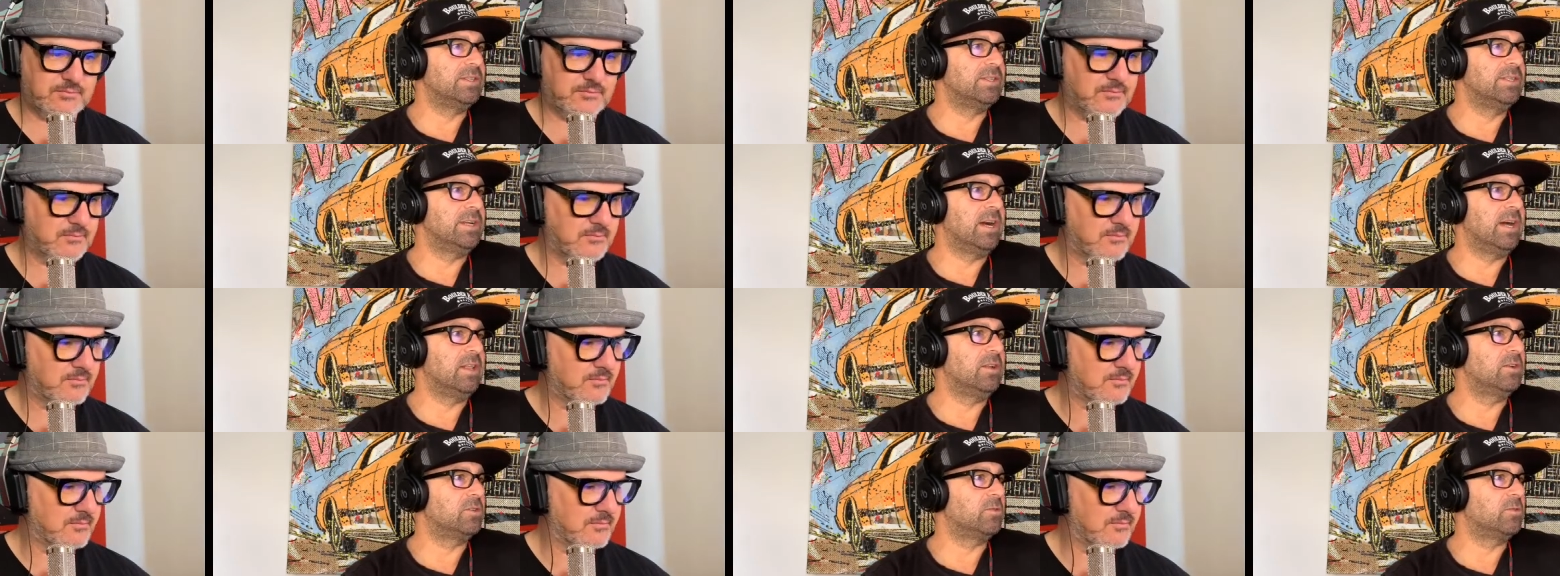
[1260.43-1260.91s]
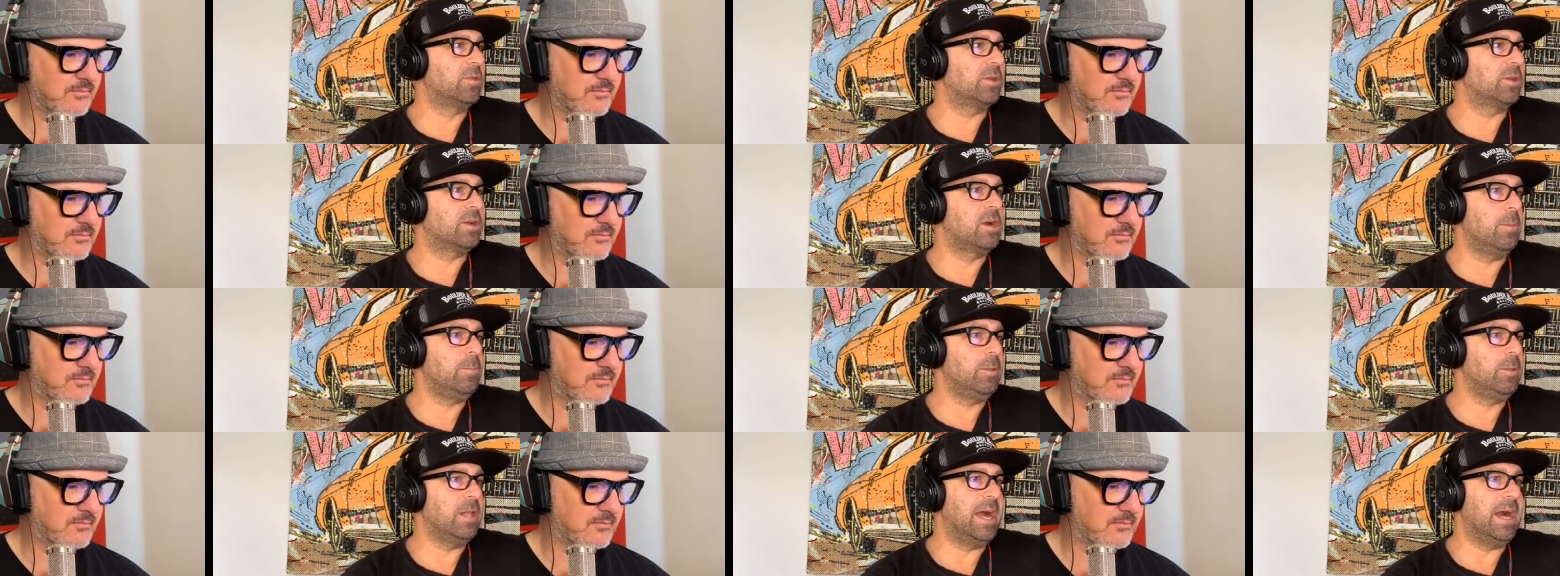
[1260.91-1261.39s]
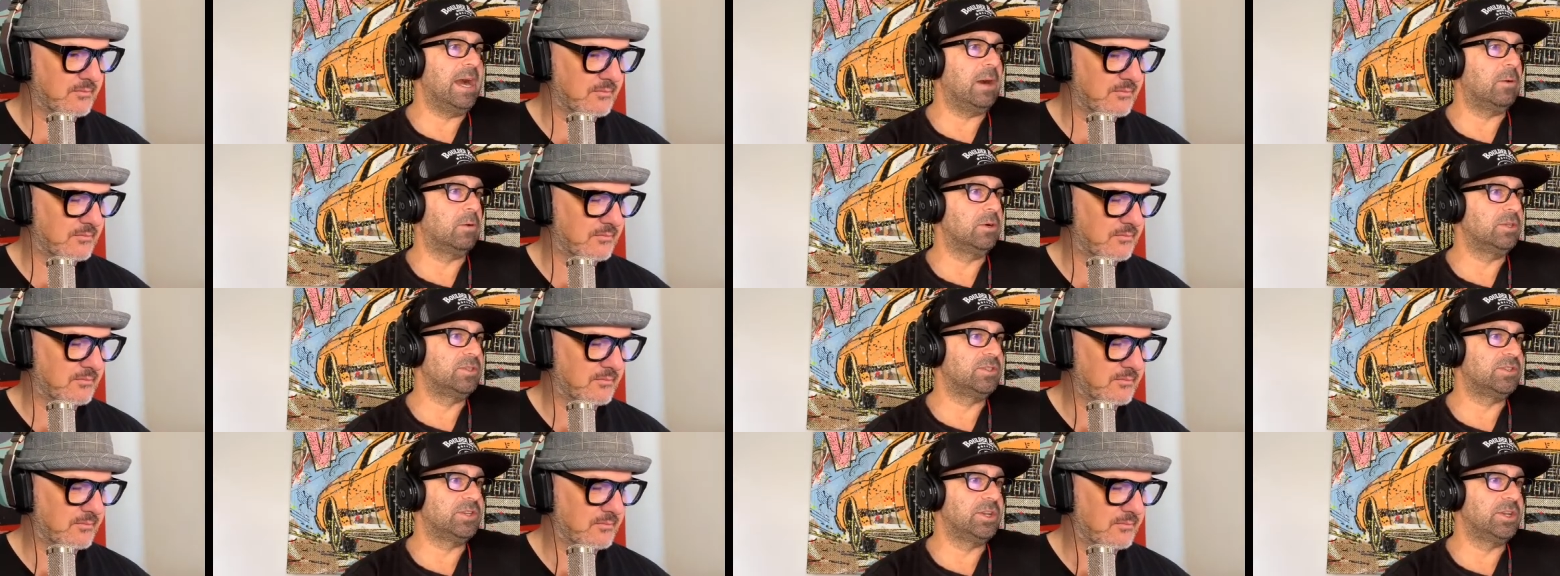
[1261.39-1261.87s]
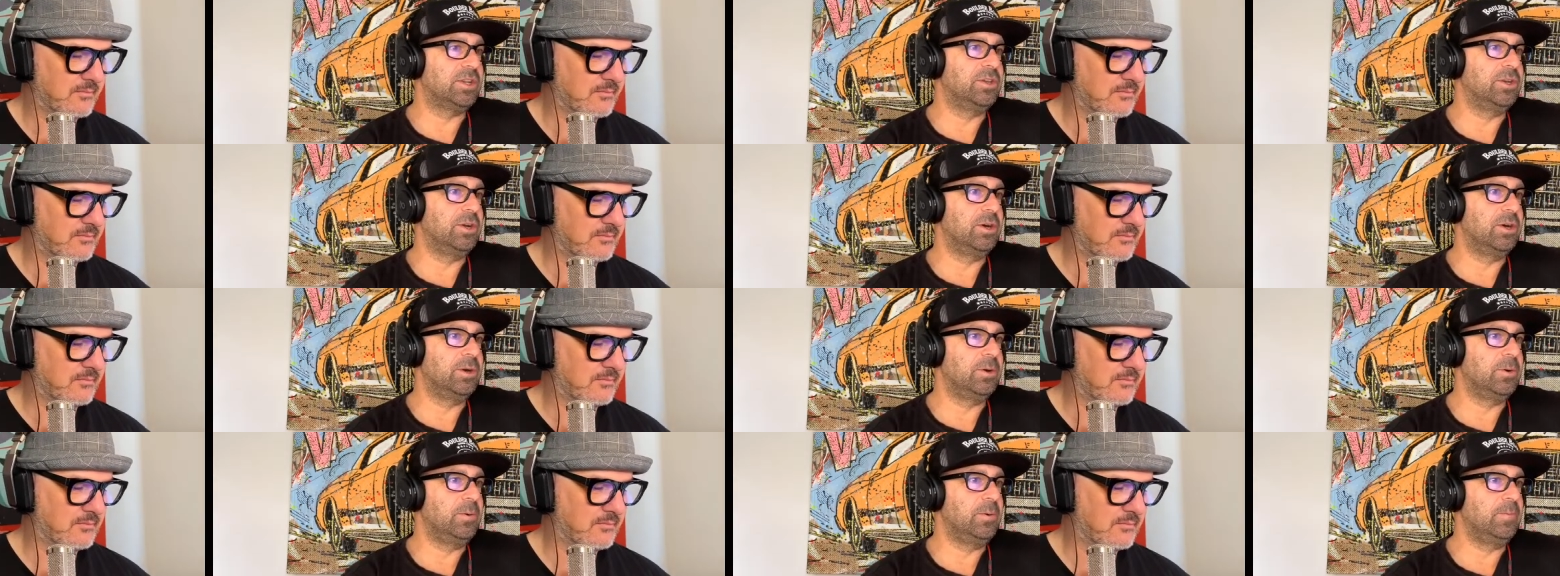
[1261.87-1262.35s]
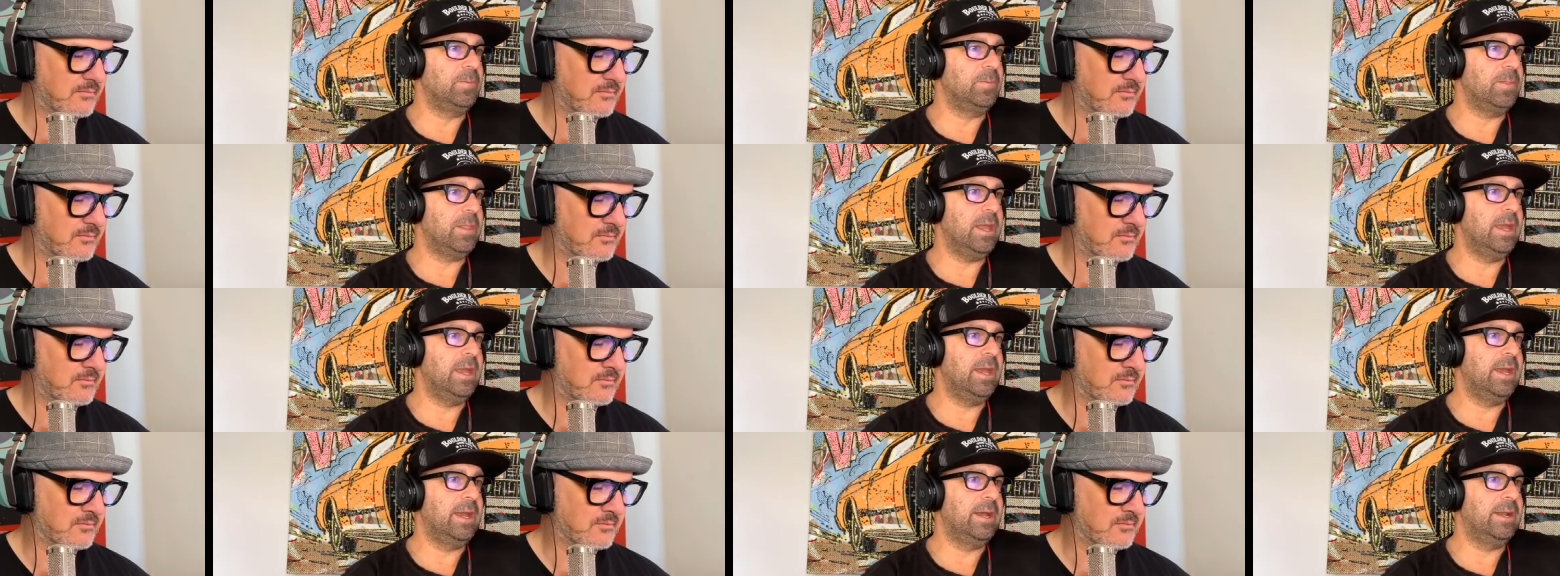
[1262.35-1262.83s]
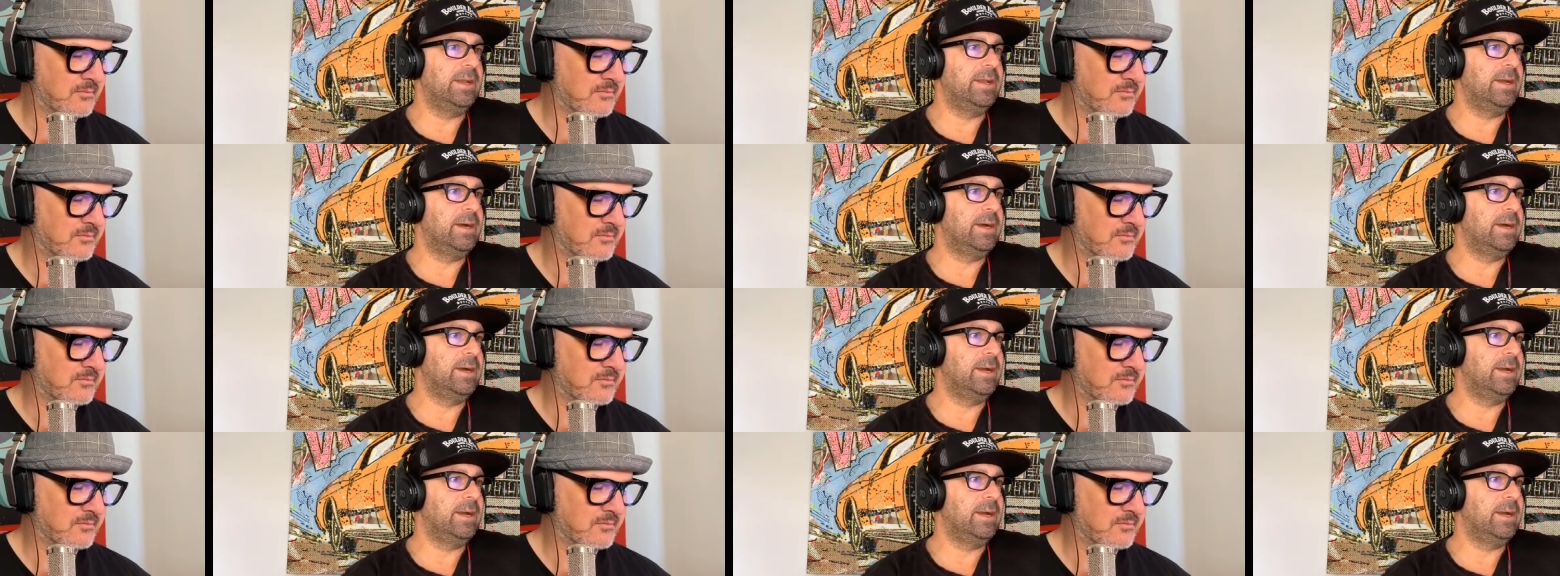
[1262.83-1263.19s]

Speaker 1: dollars with a couple hours to go, and uh,